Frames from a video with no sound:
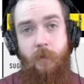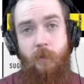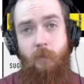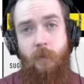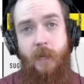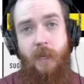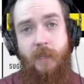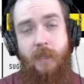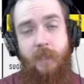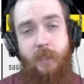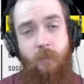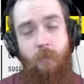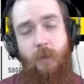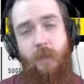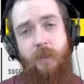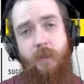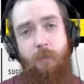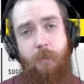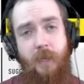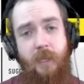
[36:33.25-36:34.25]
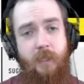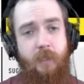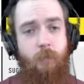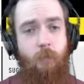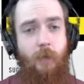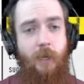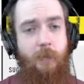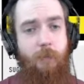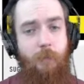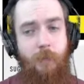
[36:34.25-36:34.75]
right? It's one of the biggest
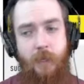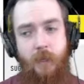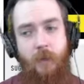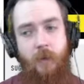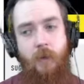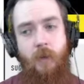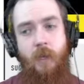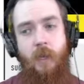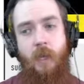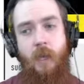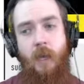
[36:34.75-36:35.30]
white pill